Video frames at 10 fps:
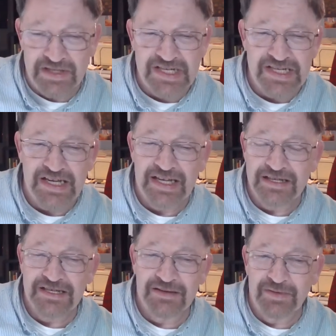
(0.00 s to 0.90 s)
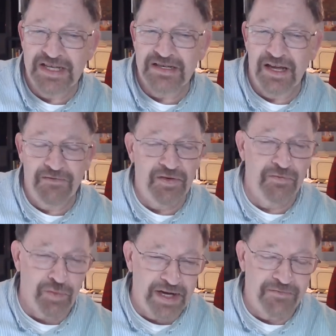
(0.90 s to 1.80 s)
to say that in some ways if
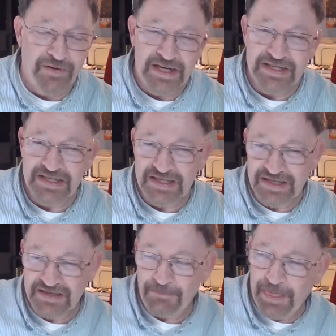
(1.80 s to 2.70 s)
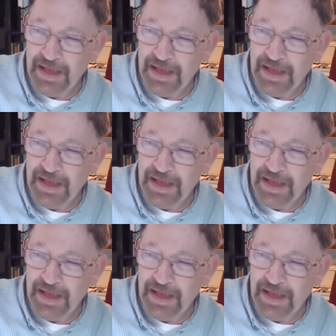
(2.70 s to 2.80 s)
you've read, for instance,